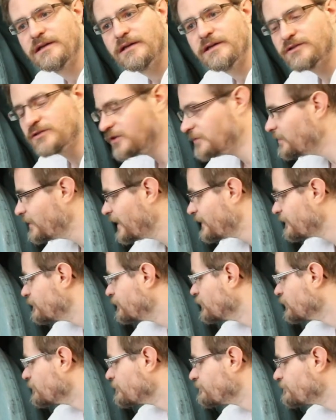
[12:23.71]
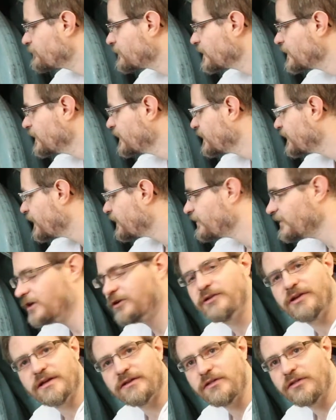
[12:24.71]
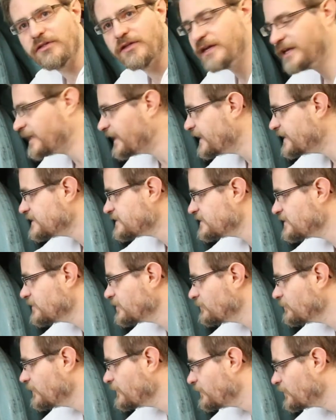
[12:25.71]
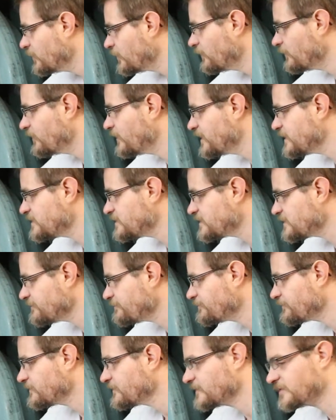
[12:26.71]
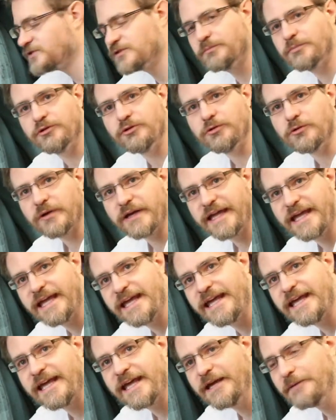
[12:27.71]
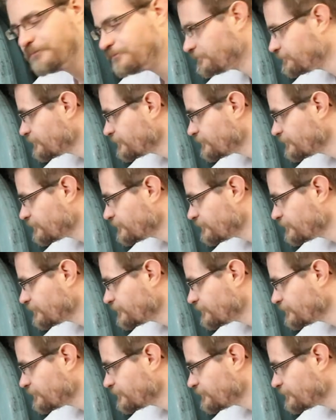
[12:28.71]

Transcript: platform. Now the only other thing is that we've got this support here,